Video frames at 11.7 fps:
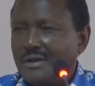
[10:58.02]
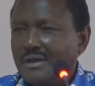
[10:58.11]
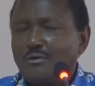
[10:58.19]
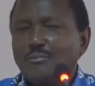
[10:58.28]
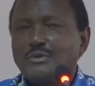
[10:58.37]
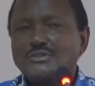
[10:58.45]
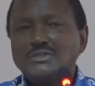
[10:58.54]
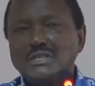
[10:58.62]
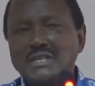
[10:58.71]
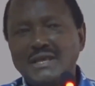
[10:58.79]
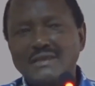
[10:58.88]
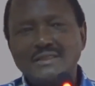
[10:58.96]
An
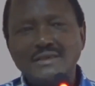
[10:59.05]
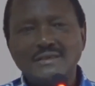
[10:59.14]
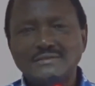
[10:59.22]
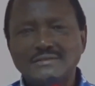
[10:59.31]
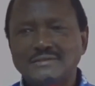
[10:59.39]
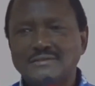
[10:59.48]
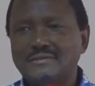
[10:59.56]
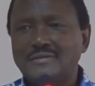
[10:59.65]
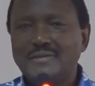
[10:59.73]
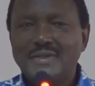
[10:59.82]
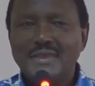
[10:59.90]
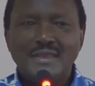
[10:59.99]
opportunity like this
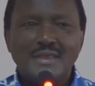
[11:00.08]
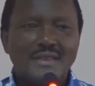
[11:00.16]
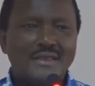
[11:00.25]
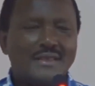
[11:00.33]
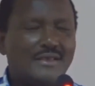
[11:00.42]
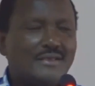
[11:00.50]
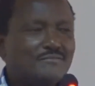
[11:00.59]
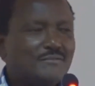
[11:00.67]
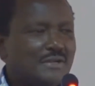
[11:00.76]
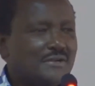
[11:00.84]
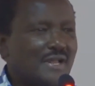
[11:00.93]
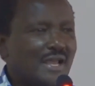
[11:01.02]
is
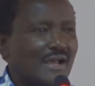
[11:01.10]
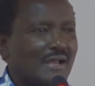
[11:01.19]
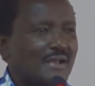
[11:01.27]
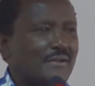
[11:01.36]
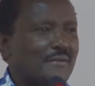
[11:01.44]
very rare,